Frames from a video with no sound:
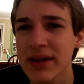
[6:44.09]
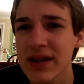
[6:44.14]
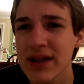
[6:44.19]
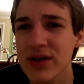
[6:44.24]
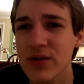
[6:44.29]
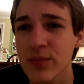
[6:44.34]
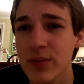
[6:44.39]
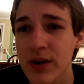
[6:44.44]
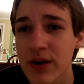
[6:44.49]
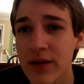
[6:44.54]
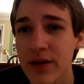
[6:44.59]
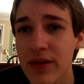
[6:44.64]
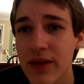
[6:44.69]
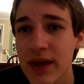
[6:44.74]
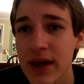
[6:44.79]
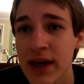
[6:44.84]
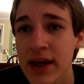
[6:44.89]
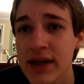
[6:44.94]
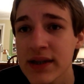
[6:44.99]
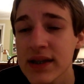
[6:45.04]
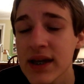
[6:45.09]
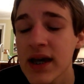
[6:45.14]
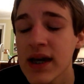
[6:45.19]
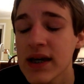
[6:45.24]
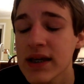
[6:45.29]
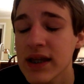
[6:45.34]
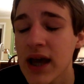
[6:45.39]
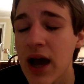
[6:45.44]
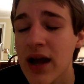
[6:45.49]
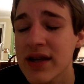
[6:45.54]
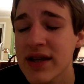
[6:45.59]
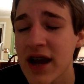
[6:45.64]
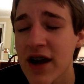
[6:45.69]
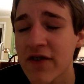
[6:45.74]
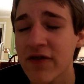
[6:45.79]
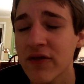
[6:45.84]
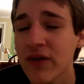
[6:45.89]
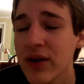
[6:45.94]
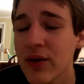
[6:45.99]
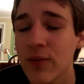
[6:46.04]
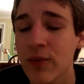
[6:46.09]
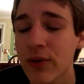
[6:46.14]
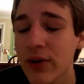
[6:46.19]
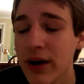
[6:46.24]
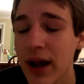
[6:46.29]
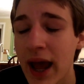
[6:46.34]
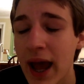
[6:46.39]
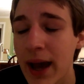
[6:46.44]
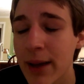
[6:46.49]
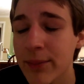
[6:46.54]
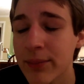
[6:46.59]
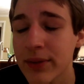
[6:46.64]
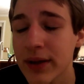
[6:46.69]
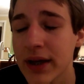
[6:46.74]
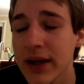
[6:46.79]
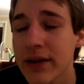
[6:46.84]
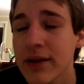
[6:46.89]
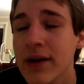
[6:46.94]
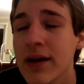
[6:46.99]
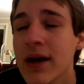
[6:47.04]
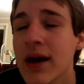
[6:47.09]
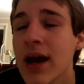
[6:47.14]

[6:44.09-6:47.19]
these weird things that definitely weren't happening.